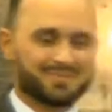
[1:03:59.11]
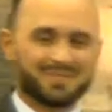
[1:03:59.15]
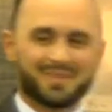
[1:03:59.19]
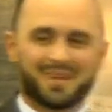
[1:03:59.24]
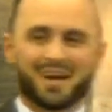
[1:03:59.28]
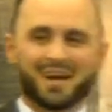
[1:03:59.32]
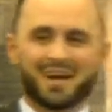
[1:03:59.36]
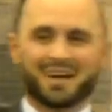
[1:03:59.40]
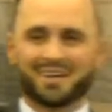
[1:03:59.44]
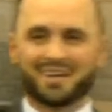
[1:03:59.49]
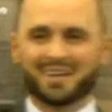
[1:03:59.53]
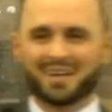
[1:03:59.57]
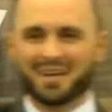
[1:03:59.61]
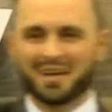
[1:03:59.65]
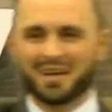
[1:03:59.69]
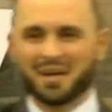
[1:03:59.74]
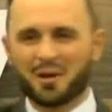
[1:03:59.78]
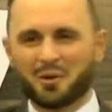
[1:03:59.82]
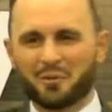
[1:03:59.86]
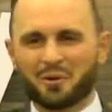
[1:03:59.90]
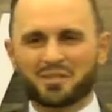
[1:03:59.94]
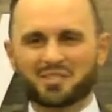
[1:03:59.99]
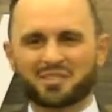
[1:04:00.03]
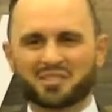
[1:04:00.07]
Huh?
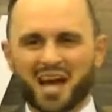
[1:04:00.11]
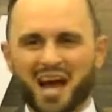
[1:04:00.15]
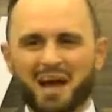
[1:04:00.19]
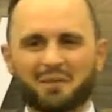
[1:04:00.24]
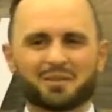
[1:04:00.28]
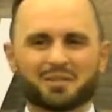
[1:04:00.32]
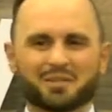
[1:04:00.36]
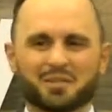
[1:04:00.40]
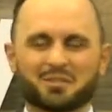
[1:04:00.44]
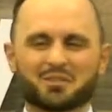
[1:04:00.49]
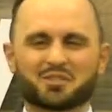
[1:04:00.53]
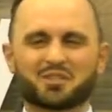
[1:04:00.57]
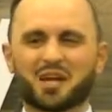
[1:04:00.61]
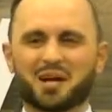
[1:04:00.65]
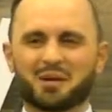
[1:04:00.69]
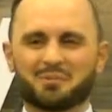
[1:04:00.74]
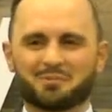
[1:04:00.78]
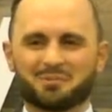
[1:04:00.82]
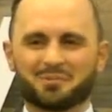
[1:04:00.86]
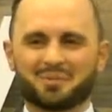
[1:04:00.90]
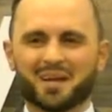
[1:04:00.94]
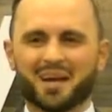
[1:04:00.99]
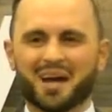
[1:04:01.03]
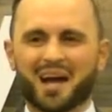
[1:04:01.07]
When it's time to do
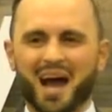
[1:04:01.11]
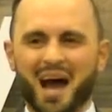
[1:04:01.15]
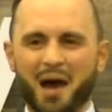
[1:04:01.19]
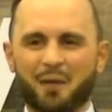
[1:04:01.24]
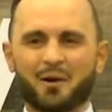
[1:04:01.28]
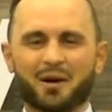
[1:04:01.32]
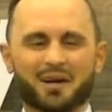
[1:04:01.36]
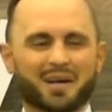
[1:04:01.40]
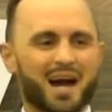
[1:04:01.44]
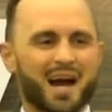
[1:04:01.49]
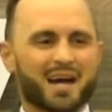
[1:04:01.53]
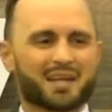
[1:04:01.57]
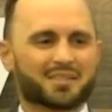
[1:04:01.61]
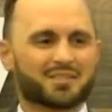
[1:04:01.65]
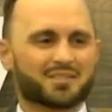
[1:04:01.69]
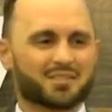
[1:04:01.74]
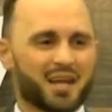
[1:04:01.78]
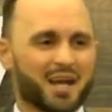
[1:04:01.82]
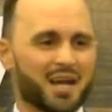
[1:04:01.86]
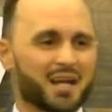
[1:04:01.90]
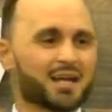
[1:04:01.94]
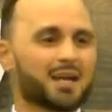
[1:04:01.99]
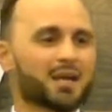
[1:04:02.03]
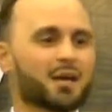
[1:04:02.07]
something, I want God to
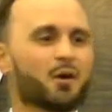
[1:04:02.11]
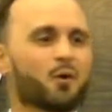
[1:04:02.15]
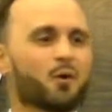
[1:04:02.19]
say,